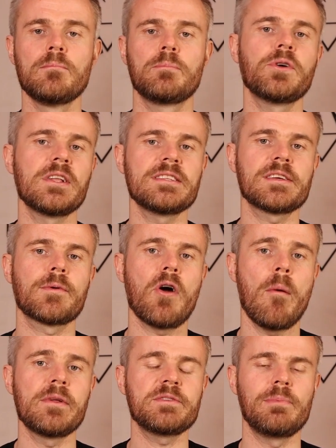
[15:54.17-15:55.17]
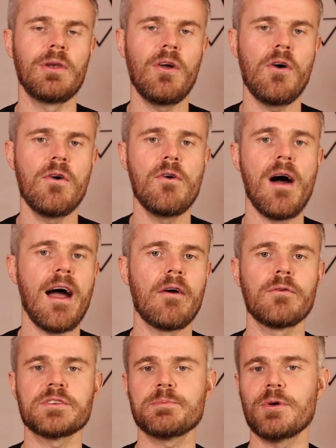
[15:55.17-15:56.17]
Put in some comments below. I
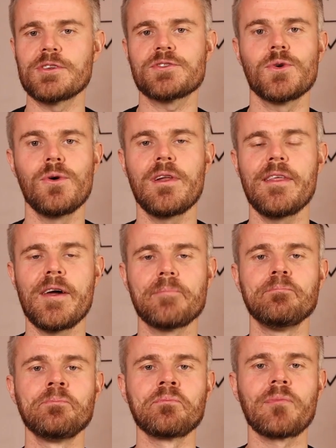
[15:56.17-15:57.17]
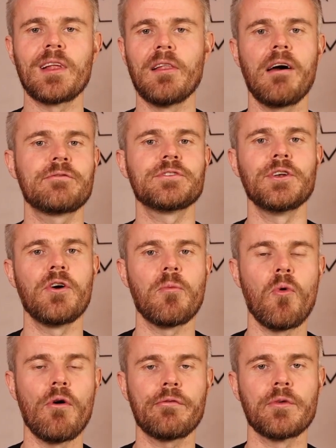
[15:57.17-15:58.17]
respond to all of them. Love to learn
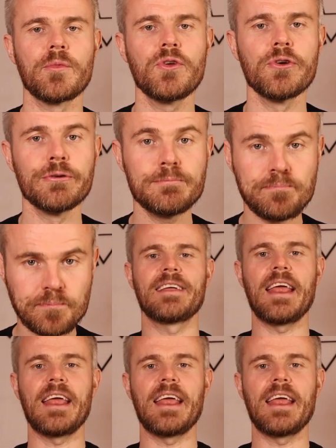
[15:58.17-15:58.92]
more from you.